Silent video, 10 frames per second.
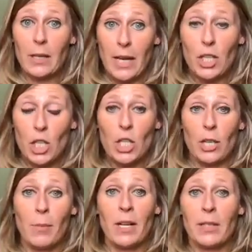Like, shit,
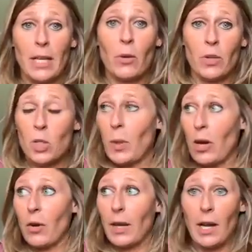I'm in a downward
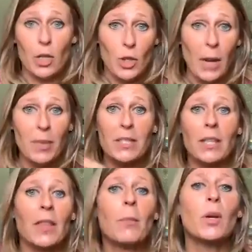spiral. I got to drop this
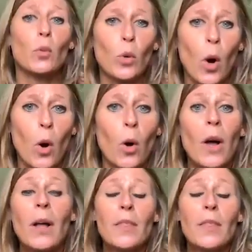and let me roll.